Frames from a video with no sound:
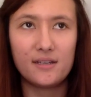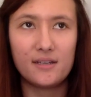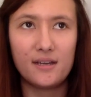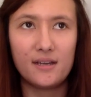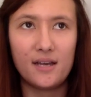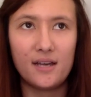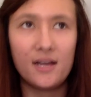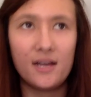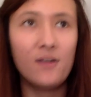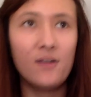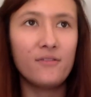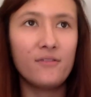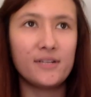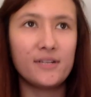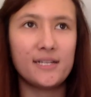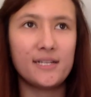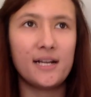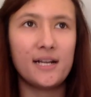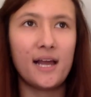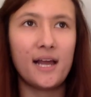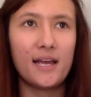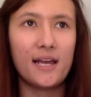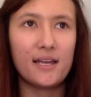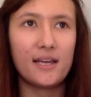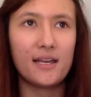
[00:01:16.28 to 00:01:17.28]
obviously
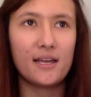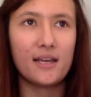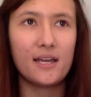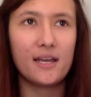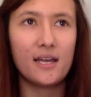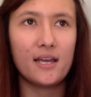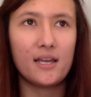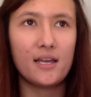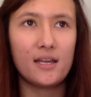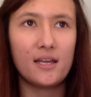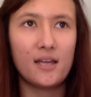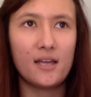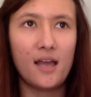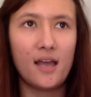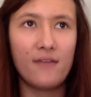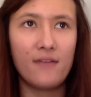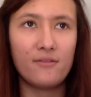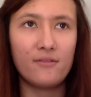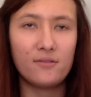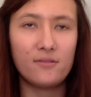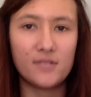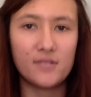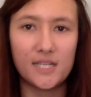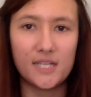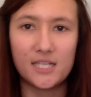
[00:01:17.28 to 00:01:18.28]
like
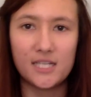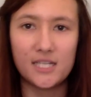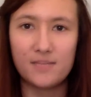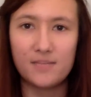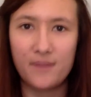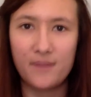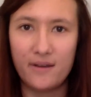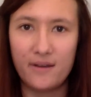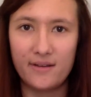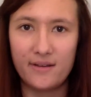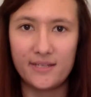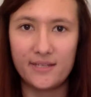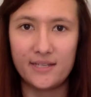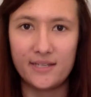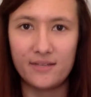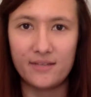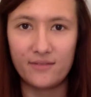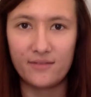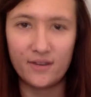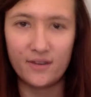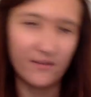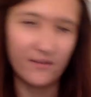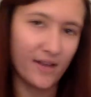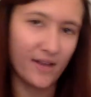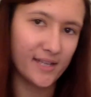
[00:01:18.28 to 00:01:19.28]
everyone's experiences of
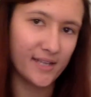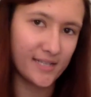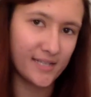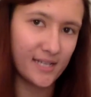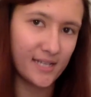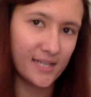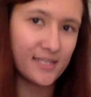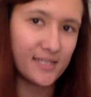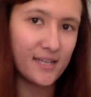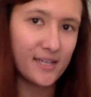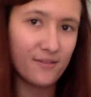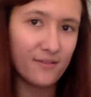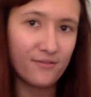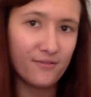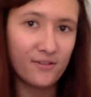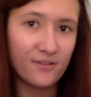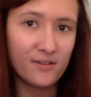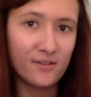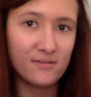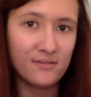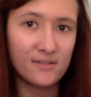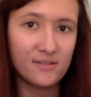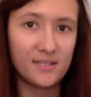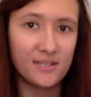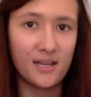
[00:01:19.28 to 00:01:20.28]
university are
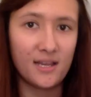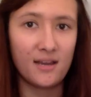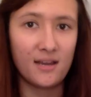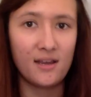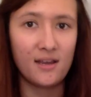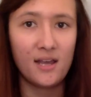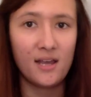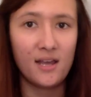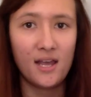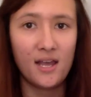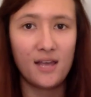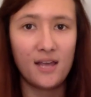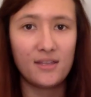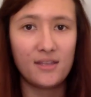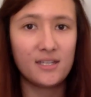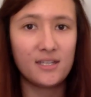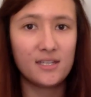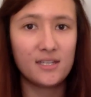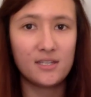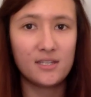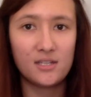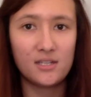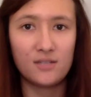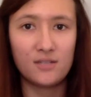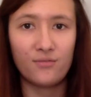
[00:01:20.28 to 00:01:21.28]
different. So this
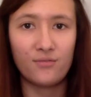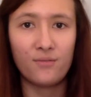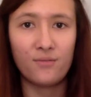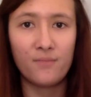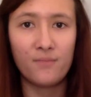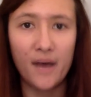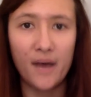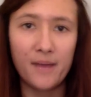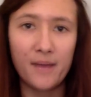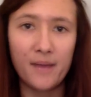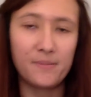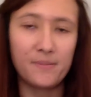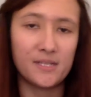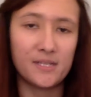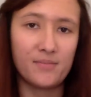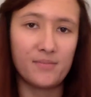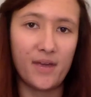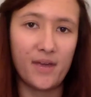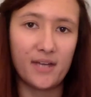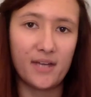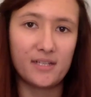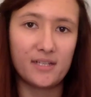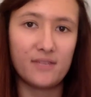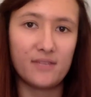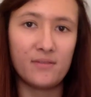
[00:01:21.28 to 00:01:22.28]
is just from my
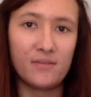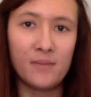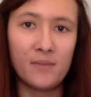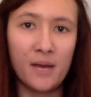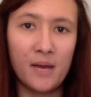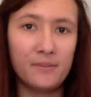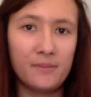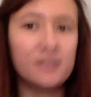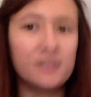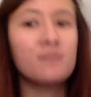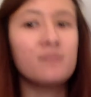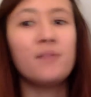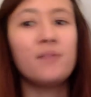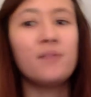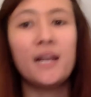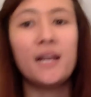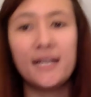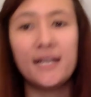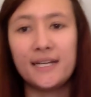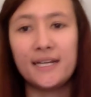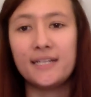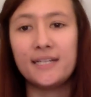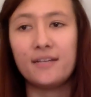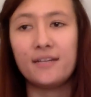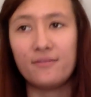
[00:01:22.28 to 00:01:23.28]
perspective. It might be
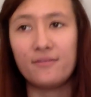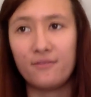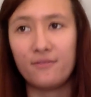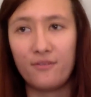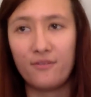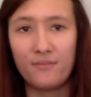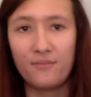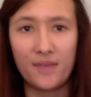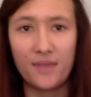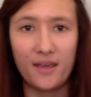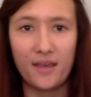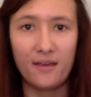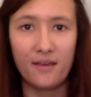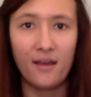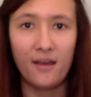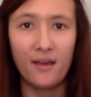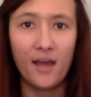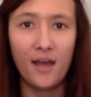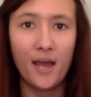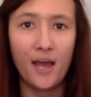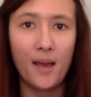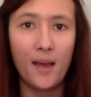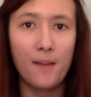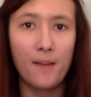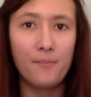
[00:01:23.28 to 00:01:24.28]
completely different from you,
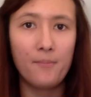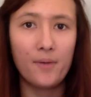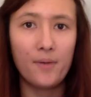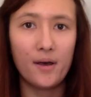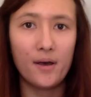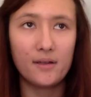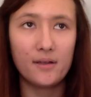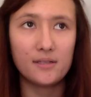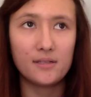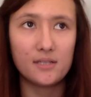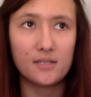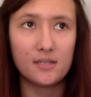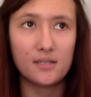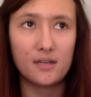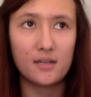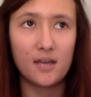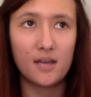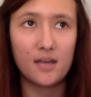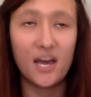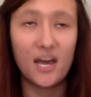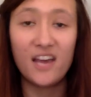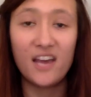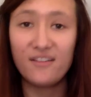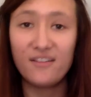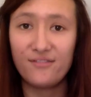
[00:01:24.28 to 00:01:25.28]
but
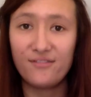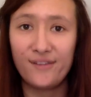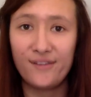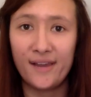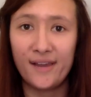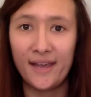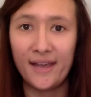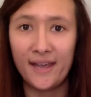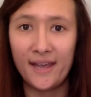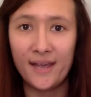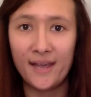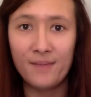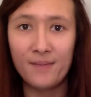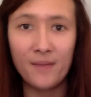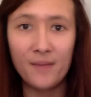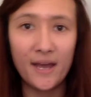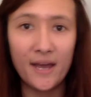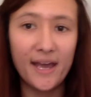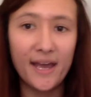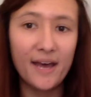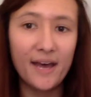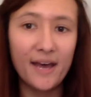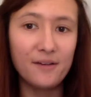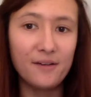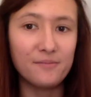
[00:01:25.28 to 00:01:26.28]
hopefully it
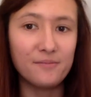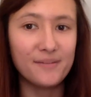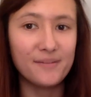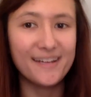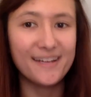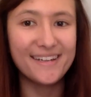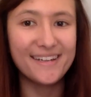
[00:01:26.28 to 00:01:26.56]
might help.